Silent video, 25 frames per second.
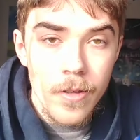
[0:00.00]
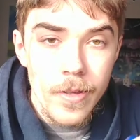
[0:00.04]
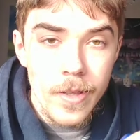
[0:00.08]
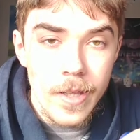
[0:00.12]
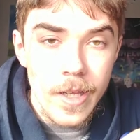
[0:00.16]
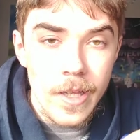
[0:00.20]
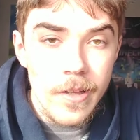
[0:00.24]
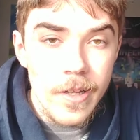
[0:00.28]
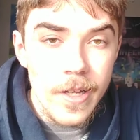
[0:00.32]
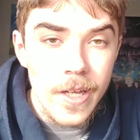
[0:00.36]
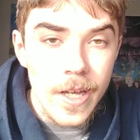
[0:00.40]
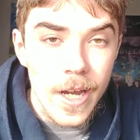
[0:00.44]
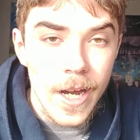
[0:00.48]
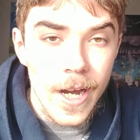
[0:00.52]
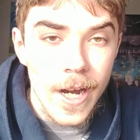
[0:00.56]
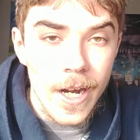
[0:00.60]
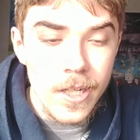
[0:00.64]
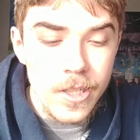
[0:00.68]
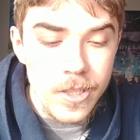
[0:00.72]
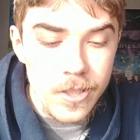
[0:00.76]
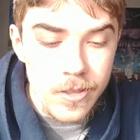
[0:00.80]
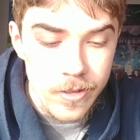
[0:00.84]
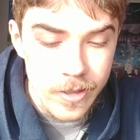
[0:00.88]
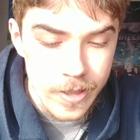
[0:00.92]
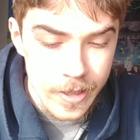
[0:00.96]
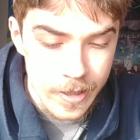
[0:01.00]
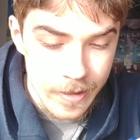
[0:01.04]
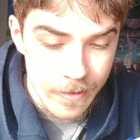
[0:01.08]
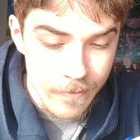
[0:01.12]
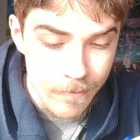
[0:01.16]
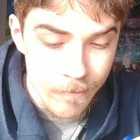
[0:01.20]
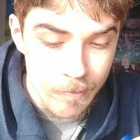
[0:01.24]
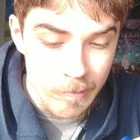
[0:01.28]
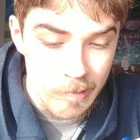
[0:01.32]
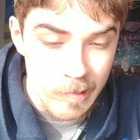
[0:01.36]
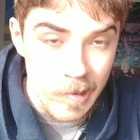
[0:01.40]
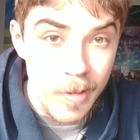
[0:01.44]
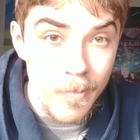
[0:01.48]
they look actually
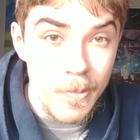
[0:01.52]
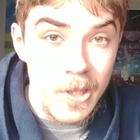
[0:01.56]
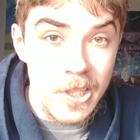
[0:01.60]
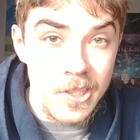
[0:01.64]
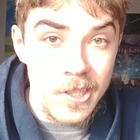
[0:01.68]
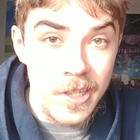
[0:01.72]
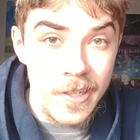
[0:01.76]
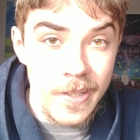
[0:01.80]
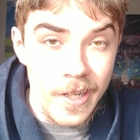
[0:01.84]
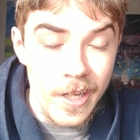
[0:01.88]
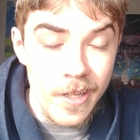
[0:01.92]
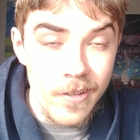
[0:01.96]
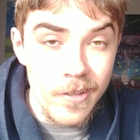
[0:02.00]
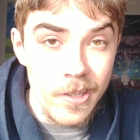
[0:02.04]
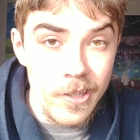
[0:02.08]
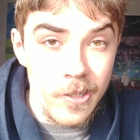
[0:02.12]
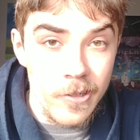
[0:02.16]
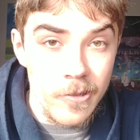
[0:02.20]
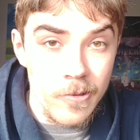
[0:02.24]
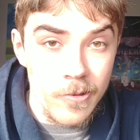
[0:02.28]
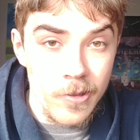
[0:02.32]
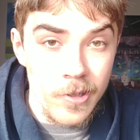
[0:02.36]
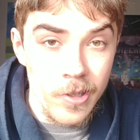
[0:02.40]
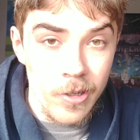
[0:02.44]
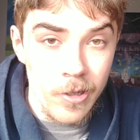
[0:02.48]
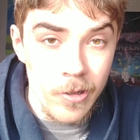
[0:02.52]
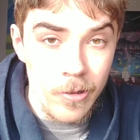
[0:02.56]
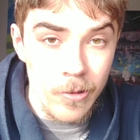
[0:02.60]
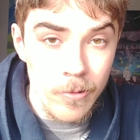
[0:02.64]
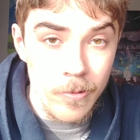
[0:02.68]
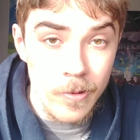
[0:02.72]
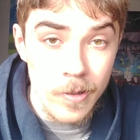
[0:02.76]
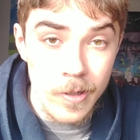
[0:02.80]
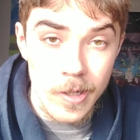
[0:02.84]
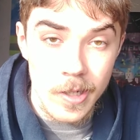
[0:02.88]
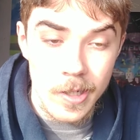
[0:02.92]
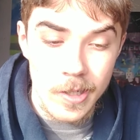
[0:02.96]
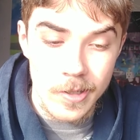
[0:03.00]
pretty much identical to
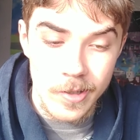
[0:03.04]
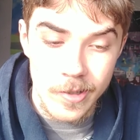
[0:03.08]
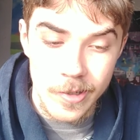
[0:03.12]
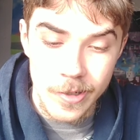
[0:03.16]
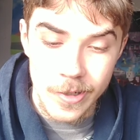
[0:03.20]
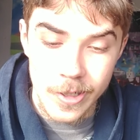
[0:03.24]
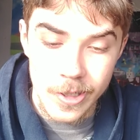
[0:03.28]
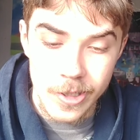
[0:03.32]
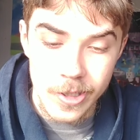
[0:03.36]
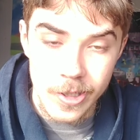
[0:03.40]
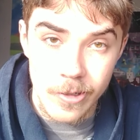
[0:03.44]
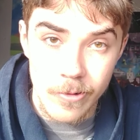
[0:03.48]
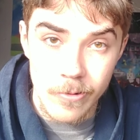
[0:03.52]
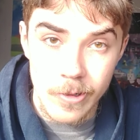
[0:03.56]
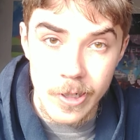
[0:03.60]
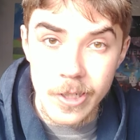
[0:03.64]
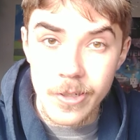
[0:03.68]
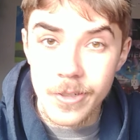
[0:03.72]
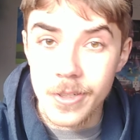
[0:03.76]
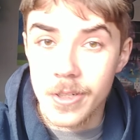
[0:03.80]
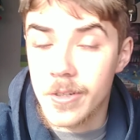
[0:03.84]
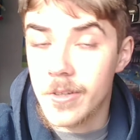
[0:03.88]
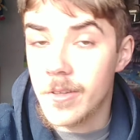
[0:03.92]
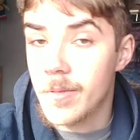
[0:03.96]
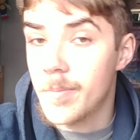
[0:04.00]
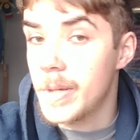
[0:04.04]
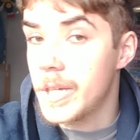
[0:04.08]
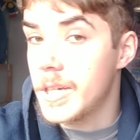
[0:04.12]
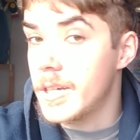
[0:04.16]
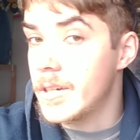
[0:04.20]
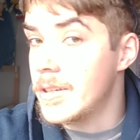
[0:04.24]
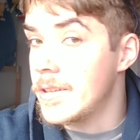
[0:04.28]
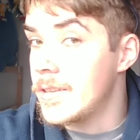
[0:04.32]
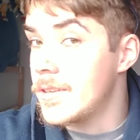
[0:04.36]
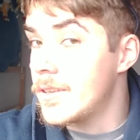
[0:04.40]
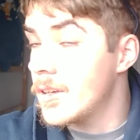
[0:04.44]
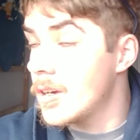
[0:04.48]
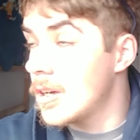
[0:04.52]
uh, Sonic Generations
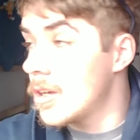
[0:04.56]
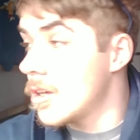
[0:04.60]
because